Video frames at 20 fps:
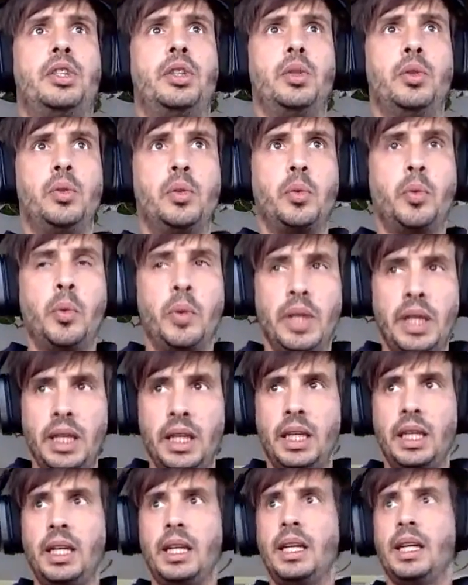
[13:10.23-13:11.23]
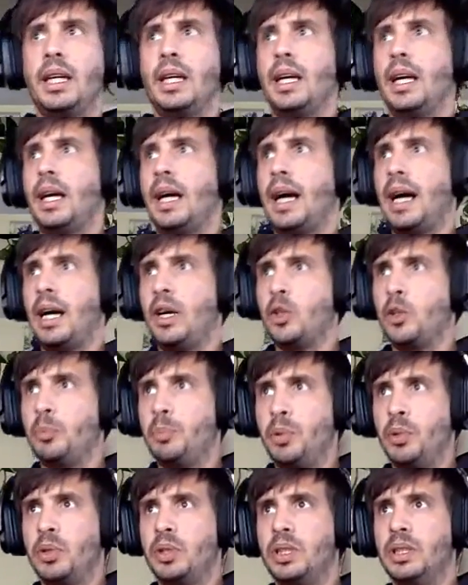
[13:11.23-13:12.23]
we
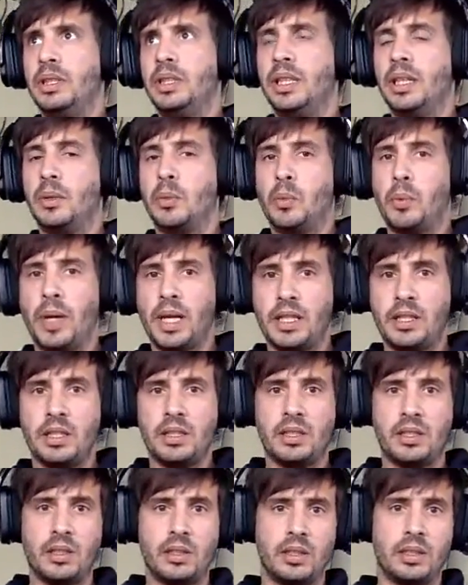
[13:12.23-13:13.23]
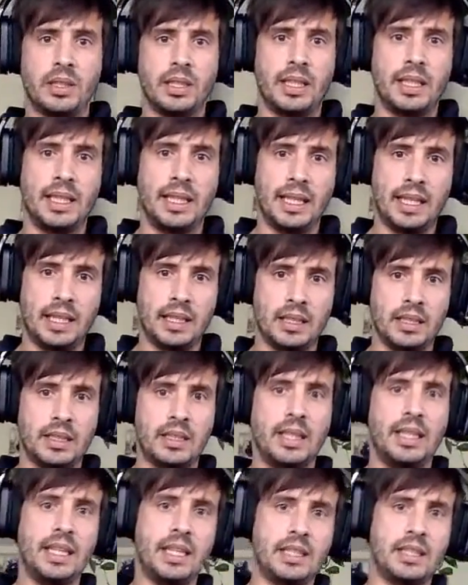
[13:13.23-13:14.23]
output the registered link, the
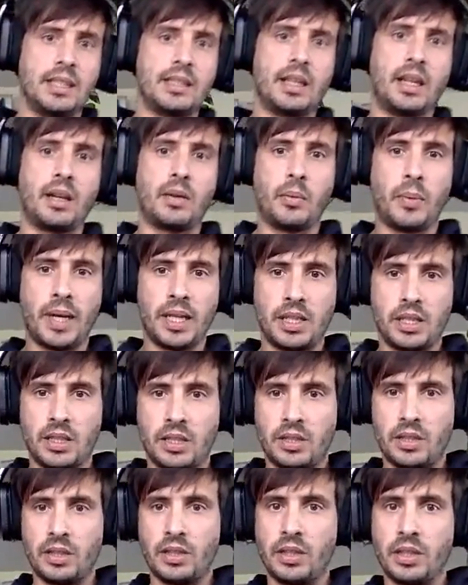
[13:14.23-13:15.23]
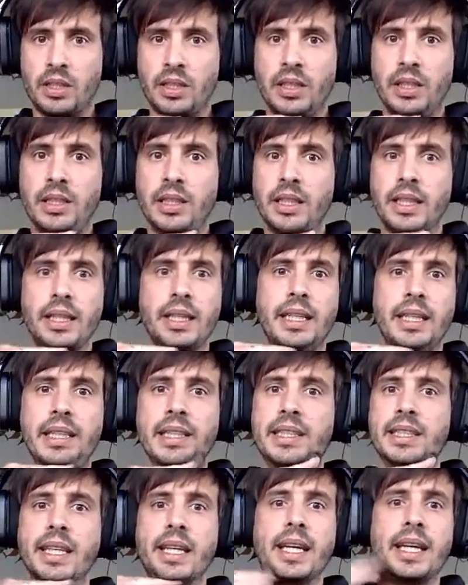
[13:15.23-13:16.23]
links that are registered
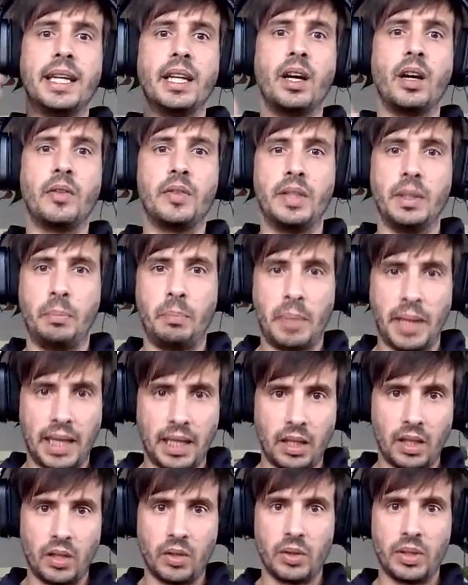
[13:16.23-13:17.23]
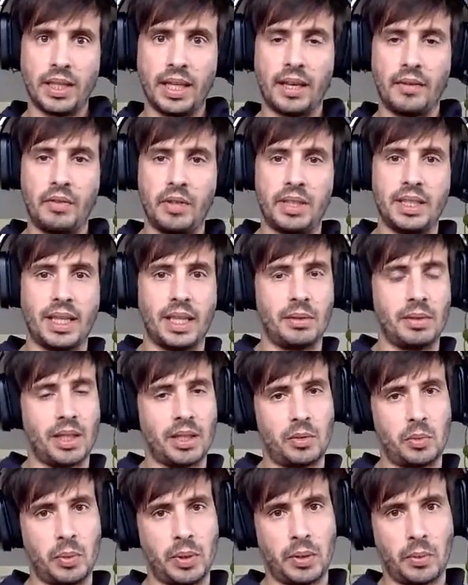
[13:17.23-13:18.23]
inside of the payload every time that
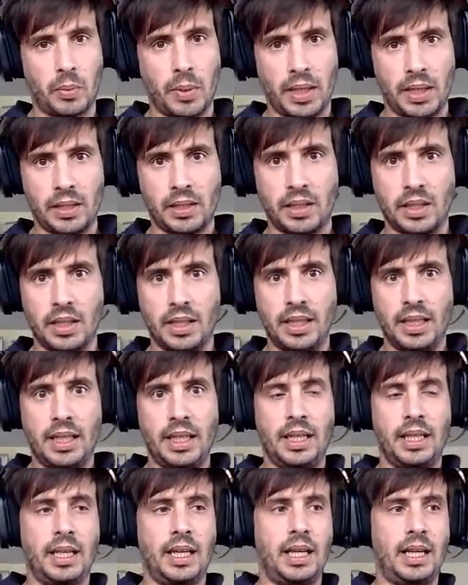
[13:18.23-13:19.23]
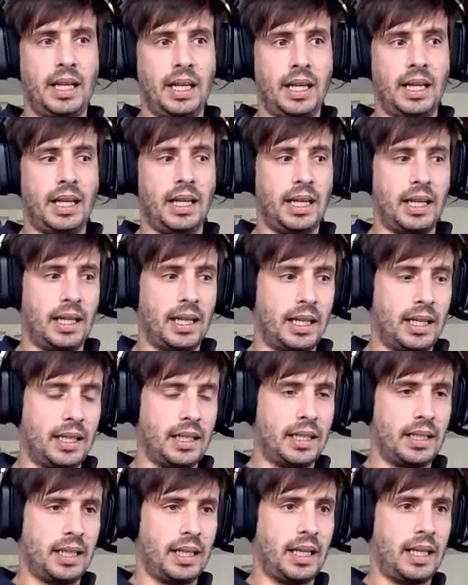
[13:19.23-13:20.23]
we render
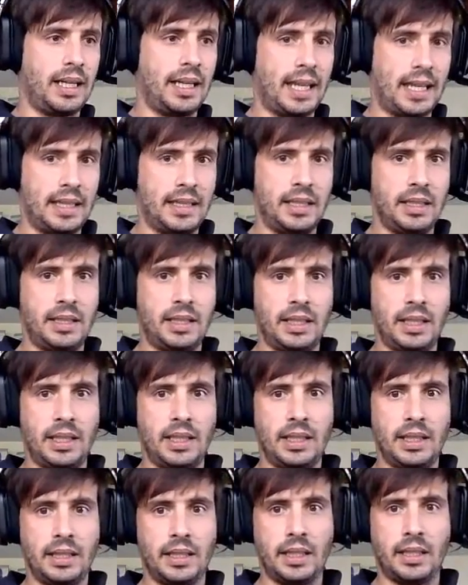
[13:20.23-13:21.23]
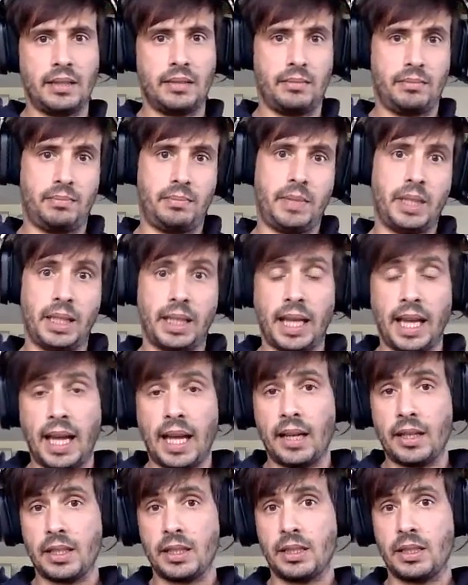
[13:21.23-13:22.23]
an entity that
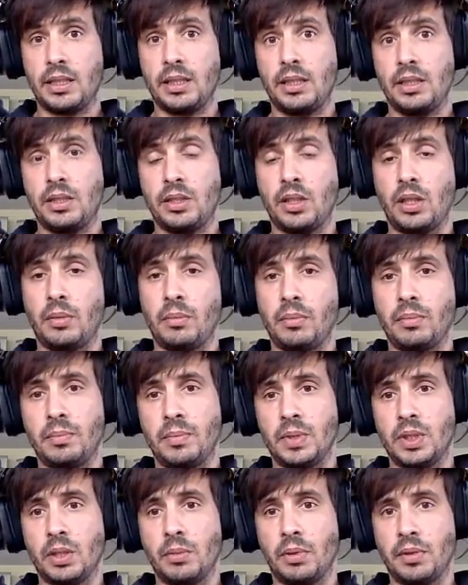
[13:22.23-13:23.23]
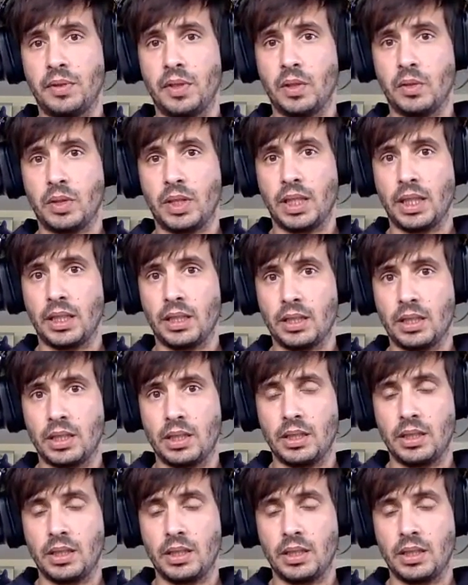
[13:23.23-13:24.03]
has some of those links.